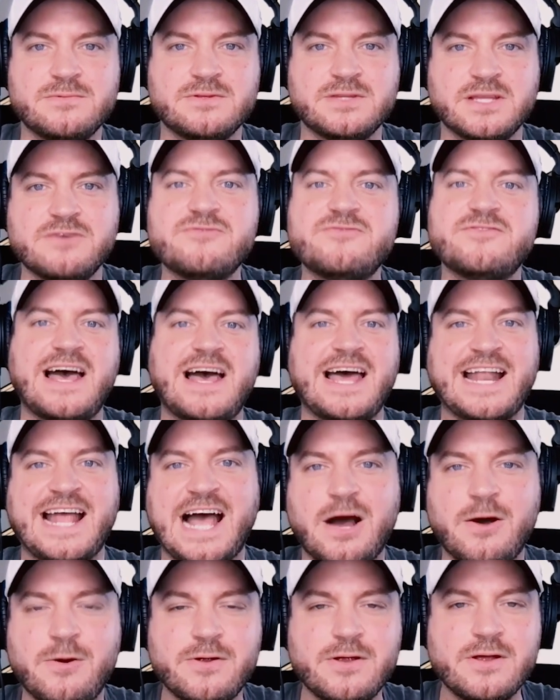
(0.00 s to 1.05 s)
live that
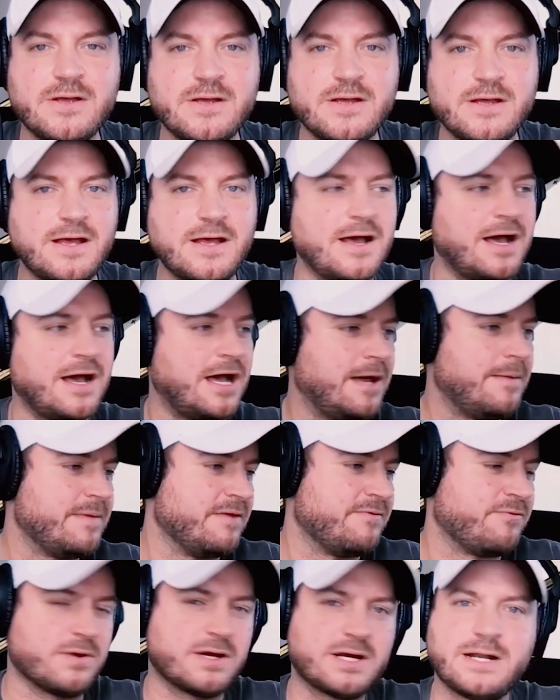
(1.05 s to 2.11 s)
out?
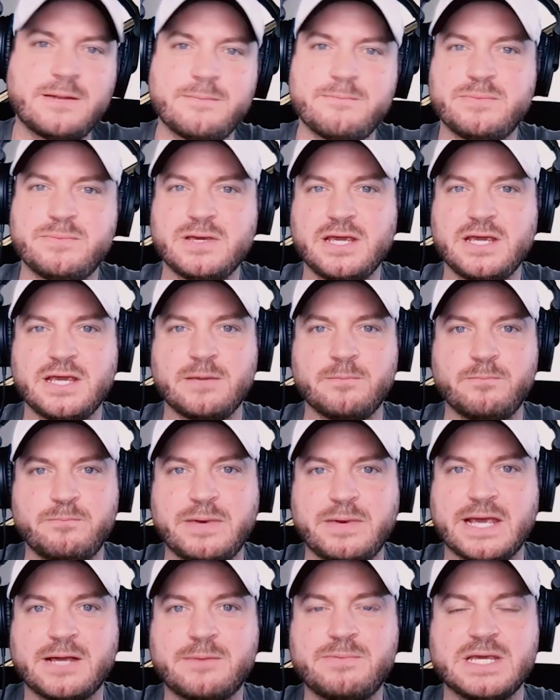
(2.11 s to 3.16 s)
If we're going to be
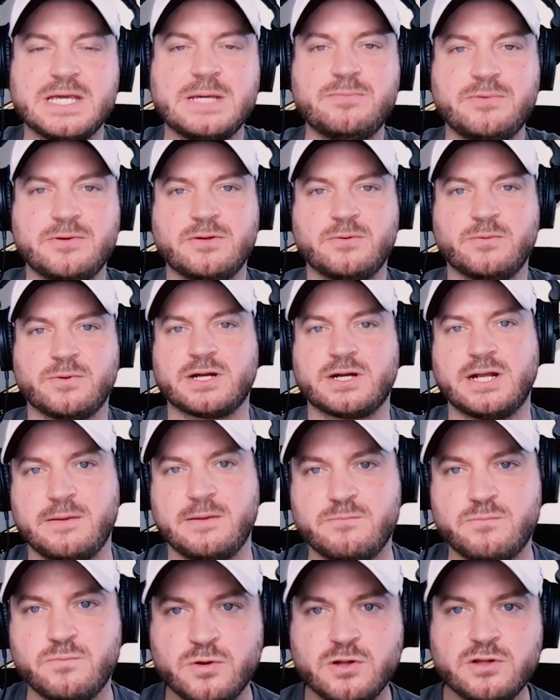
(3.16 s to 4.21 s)
big people, we're going to
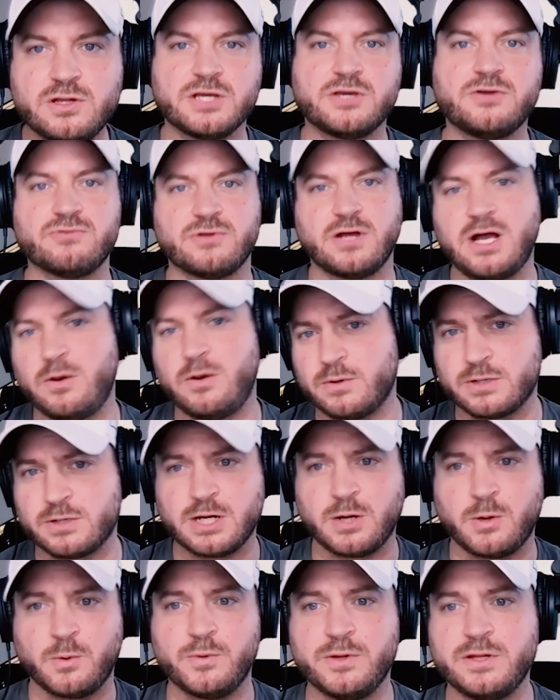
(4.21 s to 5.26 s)
really grow, we're
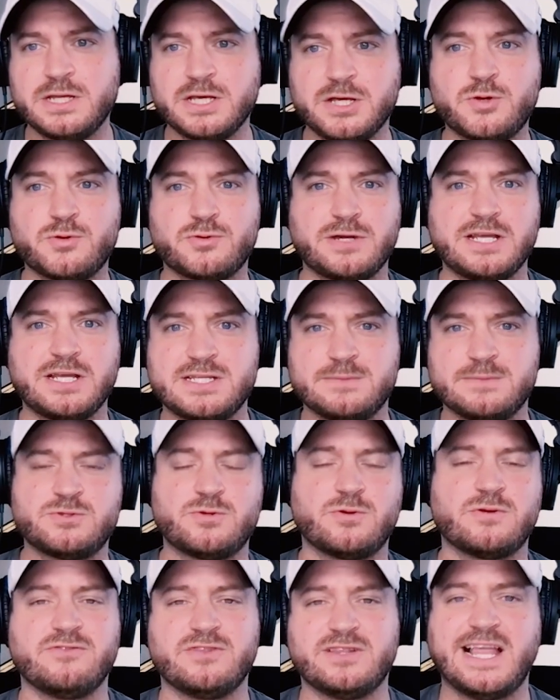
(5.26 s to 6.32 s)
going to really create some
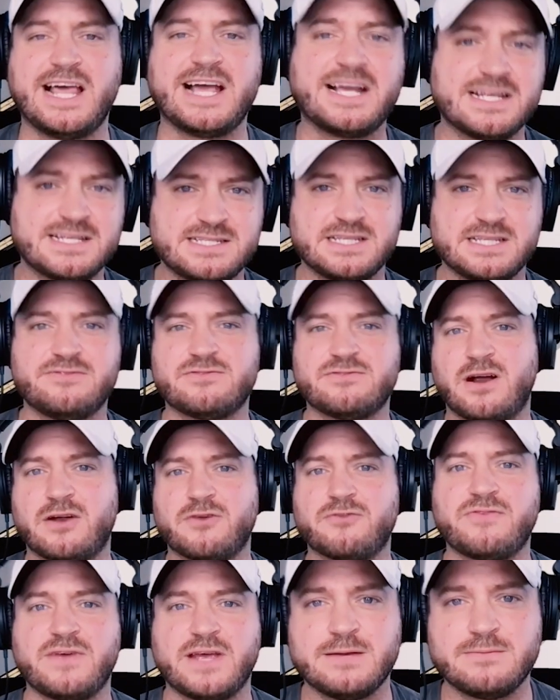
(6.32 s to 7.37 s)
sort of legacy for our
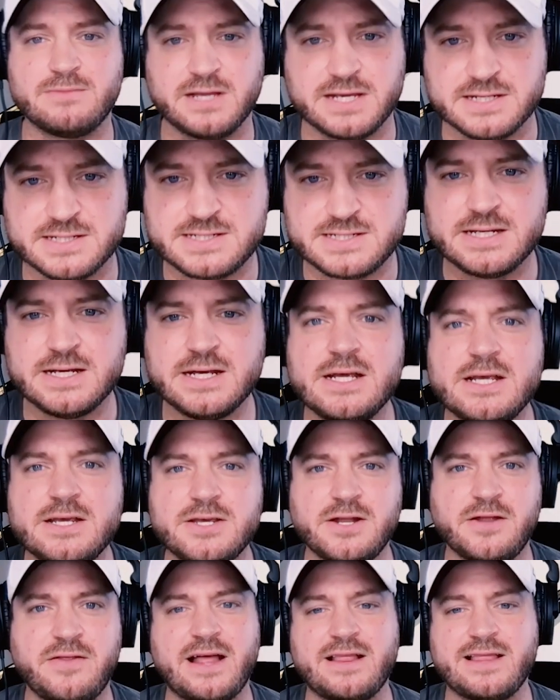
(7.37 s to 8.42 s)
families.
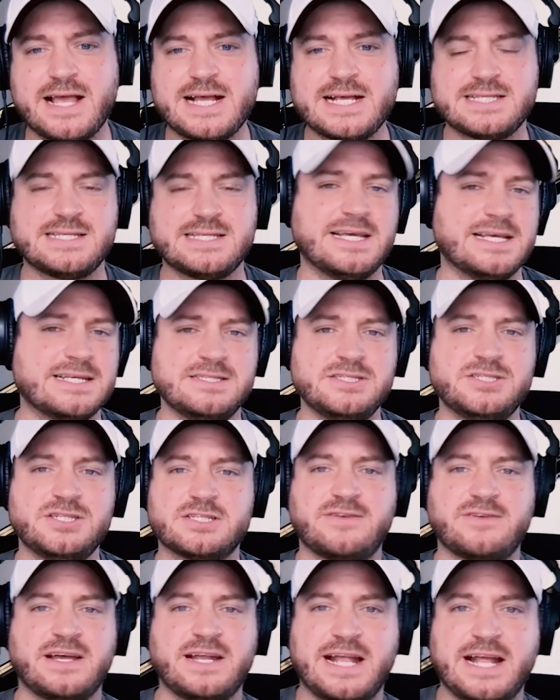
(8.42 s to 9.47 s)
That legacy isn't
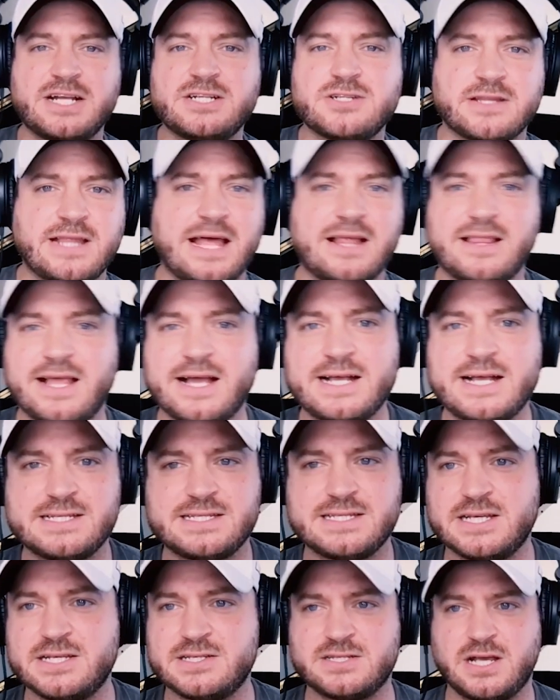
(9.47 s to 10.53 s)
just financial. That
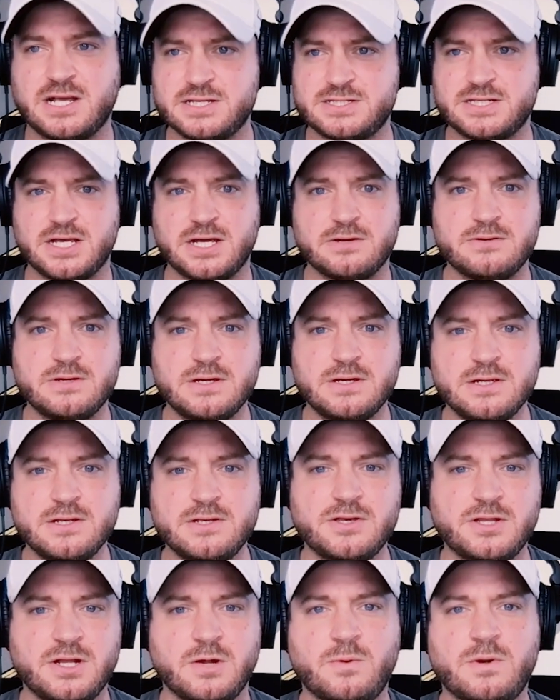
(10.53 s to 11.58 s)
legacy is also,
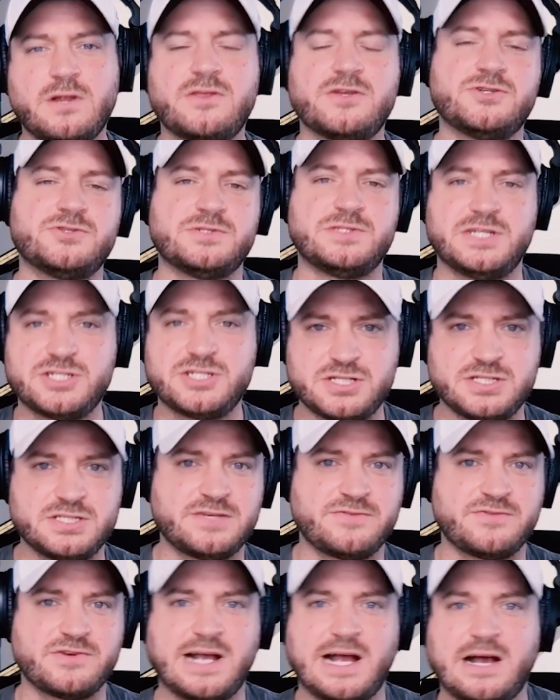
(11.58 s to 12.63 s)
what are the traditions
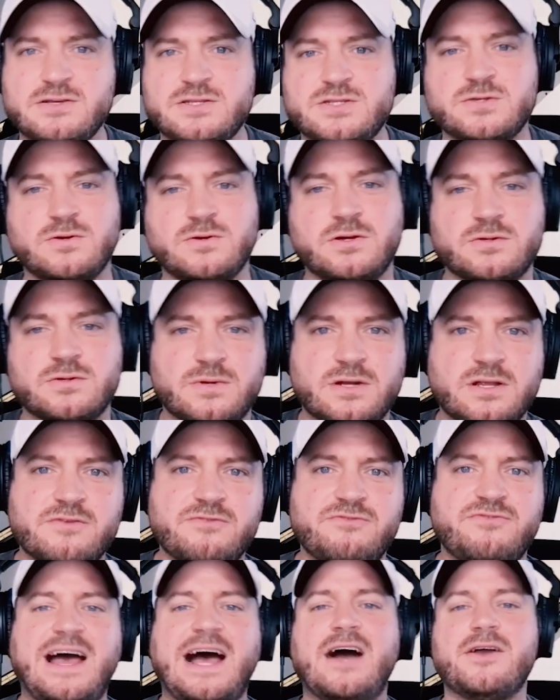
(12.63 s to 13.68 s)
of your household? What are the
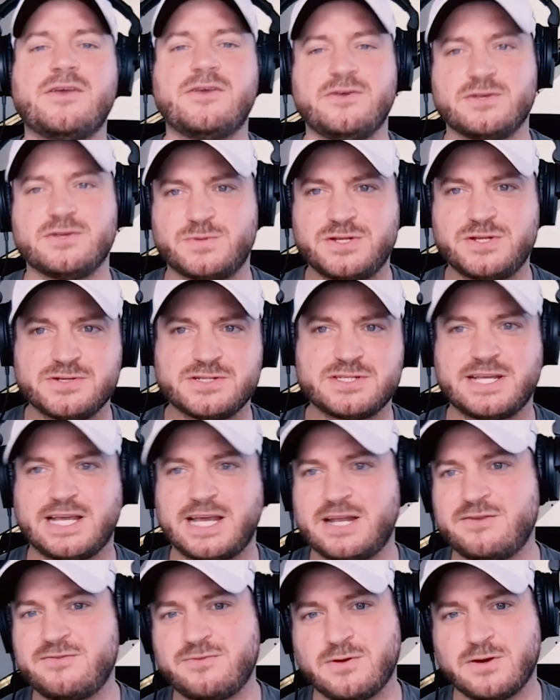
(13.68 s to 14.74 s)
values? What do you
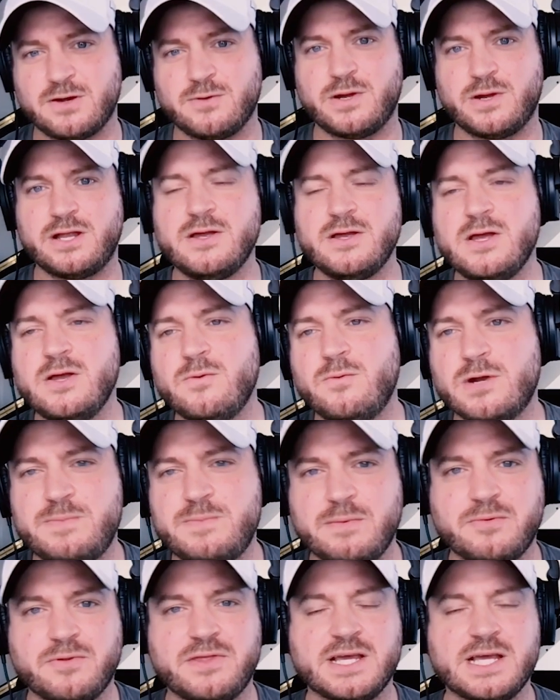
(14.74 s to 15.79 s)
stand for? What do
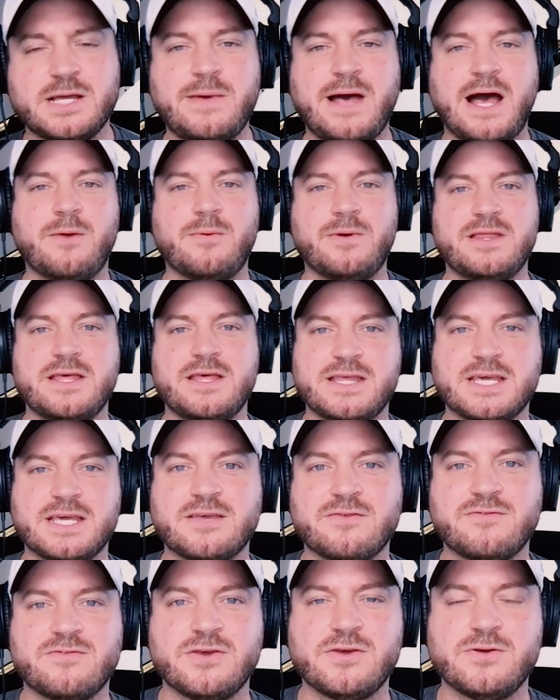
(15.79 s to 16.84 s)
people think about when they think
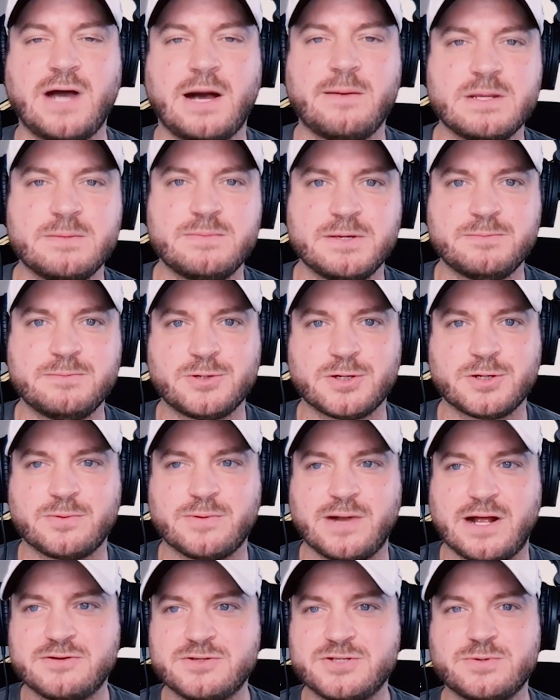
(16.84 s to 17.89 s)
of you? How many people are
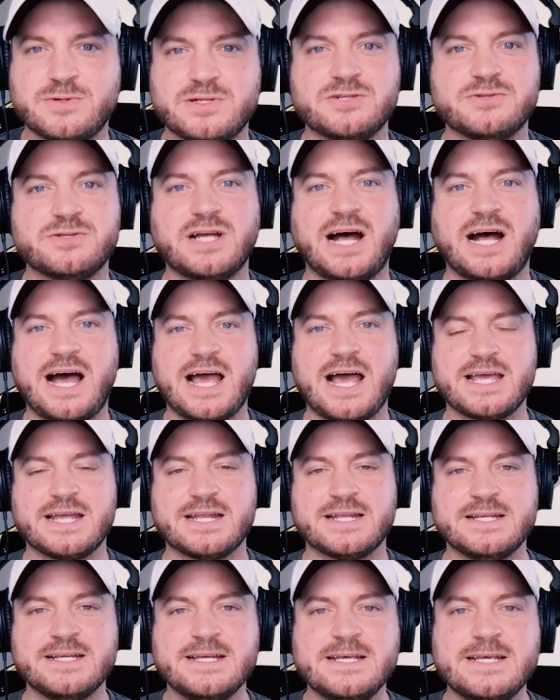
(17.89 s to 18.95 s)
around you when you die?
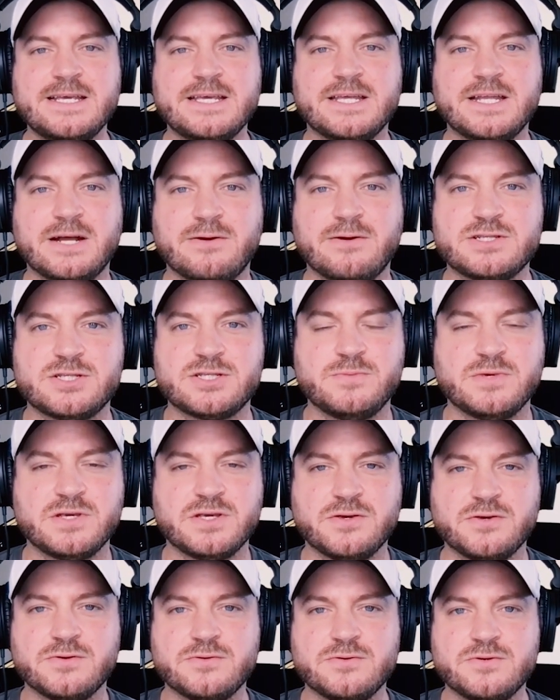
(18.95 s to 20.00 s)
And, assuming
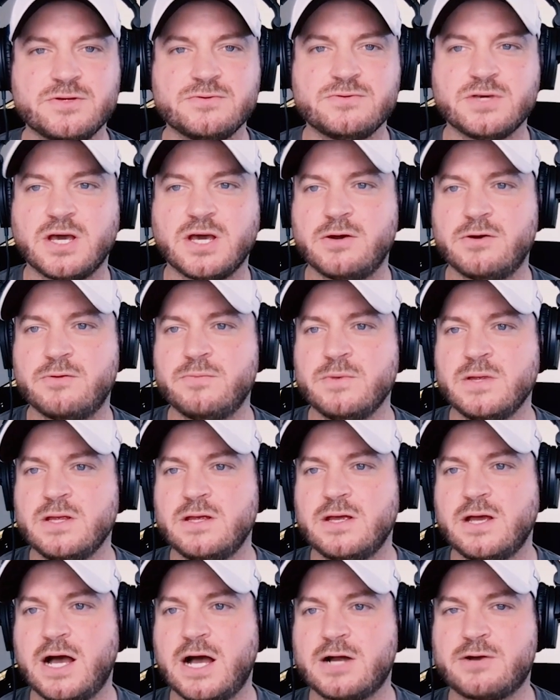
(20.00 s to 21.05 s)
you go
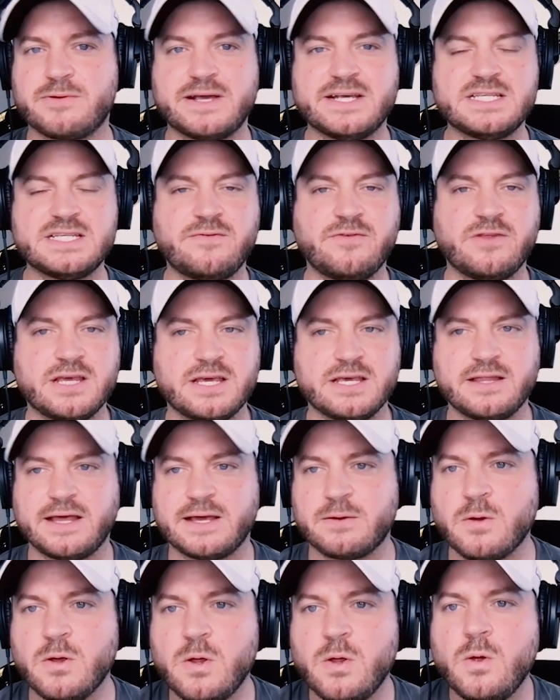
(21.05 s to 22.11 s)
gracefully,
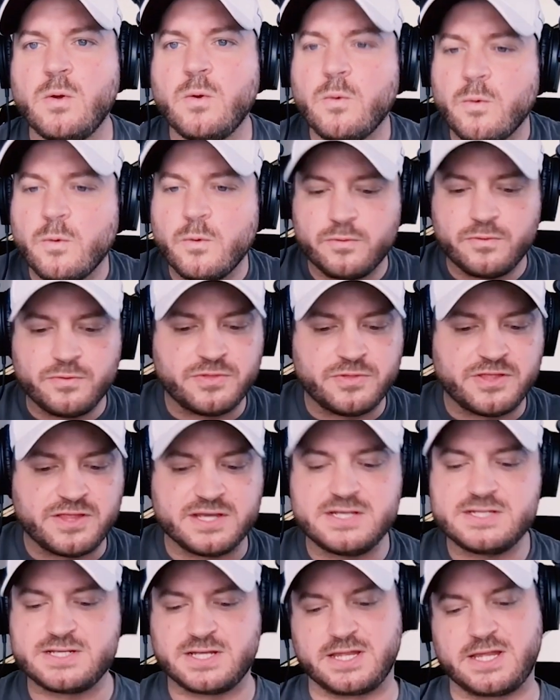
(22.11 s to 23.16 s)
like,
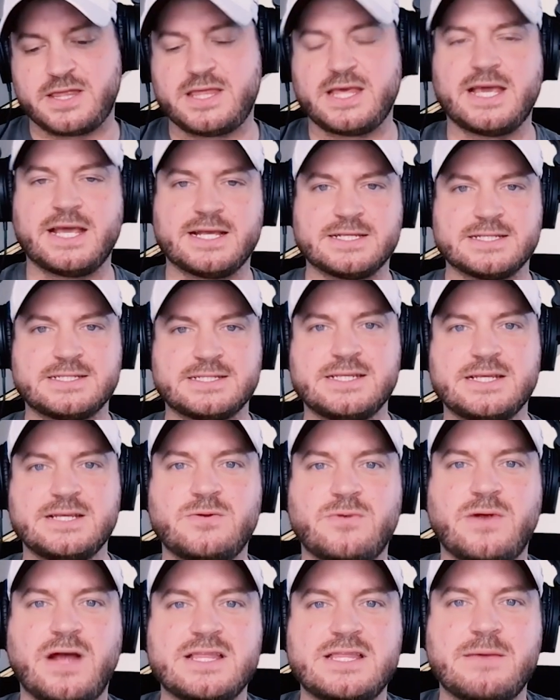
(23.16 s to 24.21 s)
these are the things,
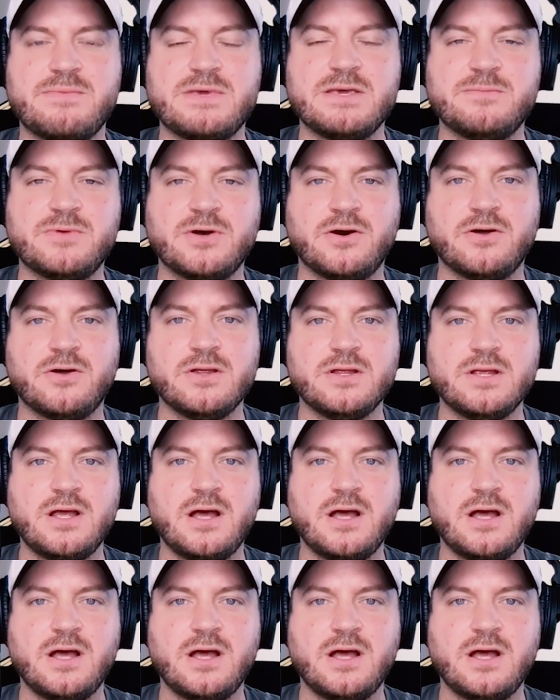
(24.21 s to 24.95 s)
right, that people